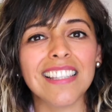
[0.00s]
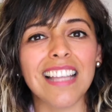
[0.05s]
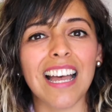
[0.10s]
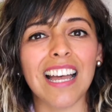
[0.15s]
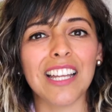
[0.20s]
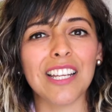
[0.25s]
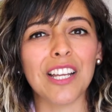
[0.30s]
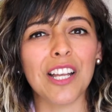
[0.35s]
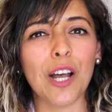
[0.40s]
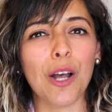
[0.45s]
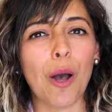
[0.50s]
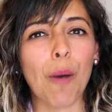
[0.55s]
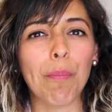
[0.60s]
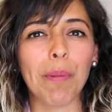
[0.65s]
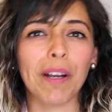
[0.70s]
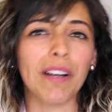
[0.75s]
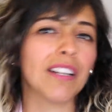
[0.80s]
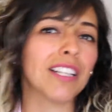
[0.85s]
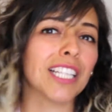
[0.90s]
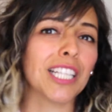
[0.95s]
that
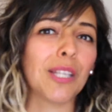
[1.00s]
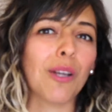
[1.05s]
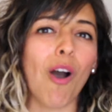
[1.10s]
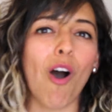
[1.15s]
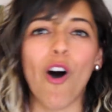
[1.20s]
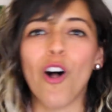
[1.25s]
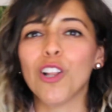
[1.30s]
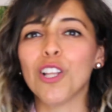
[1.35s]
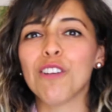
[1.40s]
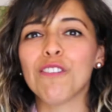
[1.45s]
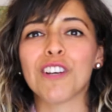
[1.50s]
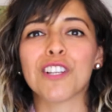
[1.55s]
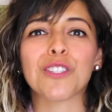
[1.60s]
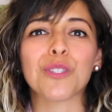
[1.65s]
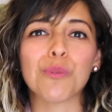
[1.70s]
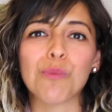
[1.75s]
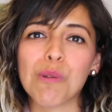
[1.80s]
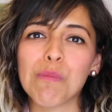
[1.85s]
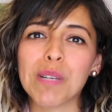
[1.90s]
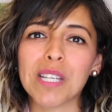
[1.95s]
apparently all of
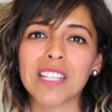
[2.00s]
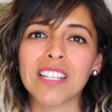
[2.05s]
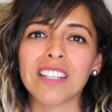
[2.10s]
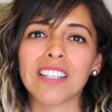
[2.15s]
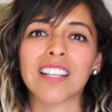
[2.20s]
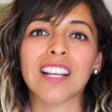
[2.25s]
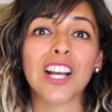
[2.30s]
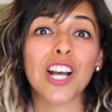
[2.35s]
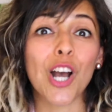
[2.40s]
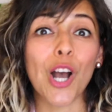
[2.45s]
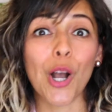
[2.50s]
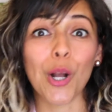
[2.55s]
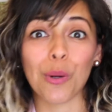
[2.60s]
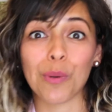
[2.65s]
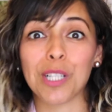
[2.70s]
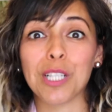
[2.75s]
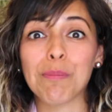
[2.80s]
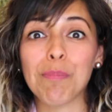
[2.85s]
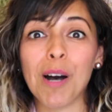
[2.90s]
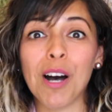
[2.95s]
us women
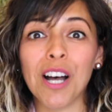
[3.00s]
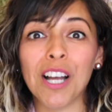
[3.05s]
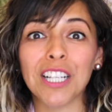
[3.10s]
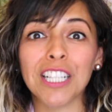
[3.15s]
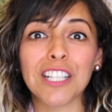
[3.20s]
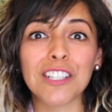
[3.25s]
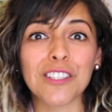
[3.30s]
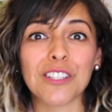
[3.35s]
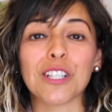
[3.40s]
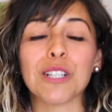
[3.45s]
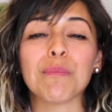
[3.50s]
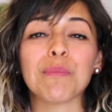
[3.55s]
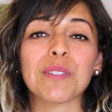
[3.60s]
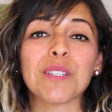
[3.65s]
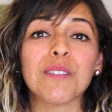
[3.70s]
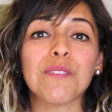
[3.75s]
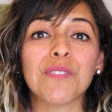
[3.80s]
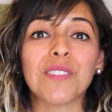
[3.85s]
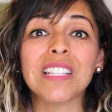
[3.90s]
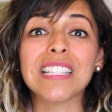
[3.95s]
agreed upon in terms
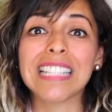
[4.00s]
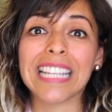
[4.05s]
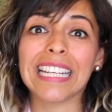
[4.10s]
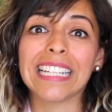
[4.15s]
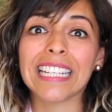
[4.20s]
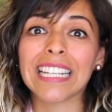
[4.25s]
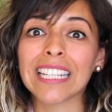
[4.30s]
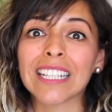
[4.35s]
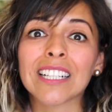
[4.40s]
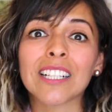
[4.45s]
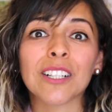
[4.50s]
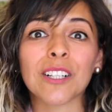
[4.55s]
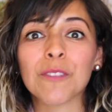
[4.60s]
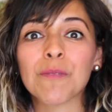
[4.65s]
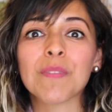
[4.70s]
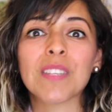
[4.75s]
of the dating,